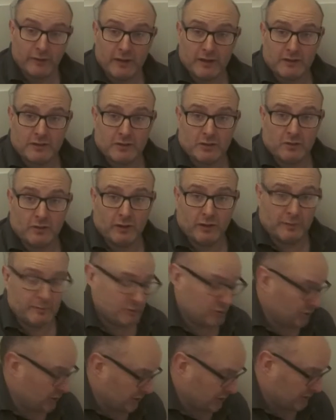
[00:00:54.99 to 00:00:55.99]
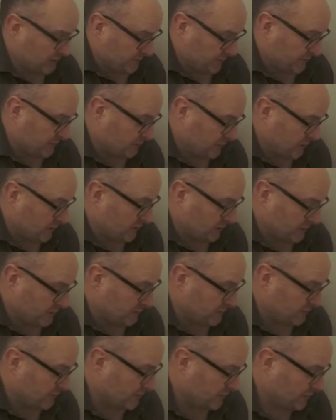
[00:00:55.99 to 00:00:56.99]
that socket just
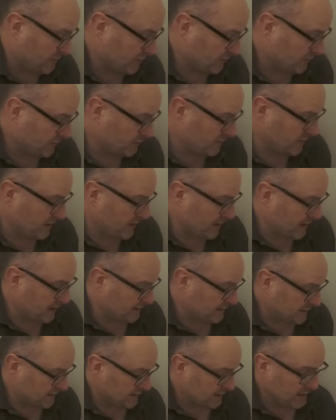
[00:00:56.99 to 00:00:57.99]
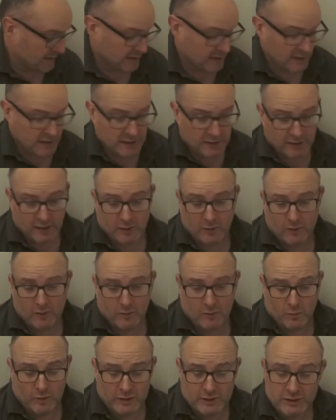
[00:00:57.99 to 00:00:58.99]
through that. Now
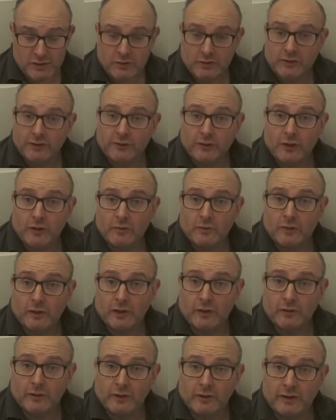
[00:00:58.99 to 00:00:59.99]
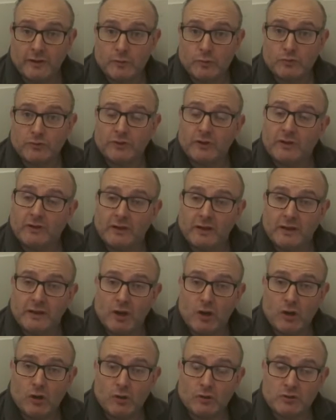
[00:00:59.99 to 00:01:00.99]
when the socket's overloaded, it will start getting
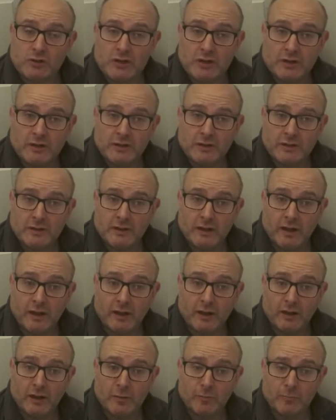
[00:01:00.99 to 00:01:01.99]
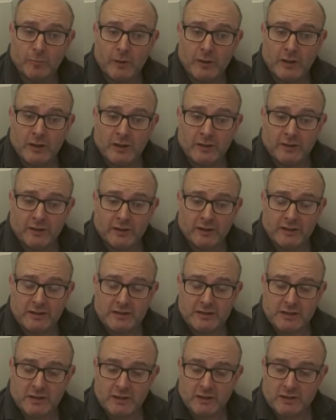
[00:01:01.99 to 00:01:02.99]
hot. The key
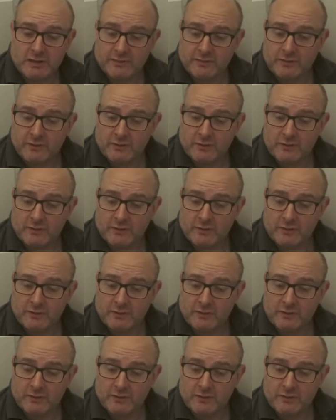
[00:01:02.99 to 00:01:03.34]
signs, if